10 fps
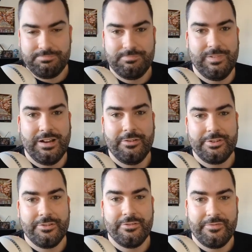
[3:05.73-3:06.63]
well,
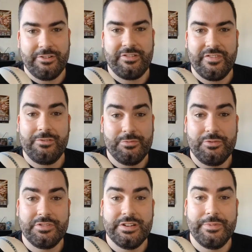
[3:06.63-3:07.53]
you're very vulnerable
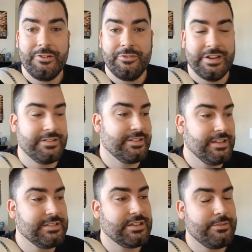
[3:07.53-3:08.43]
to Nibiru now, so
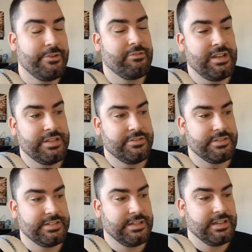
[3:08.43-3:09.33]
that's going to be really
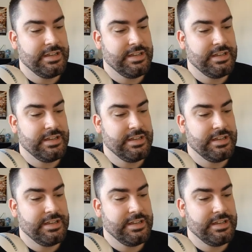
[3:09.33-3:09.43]
interesting.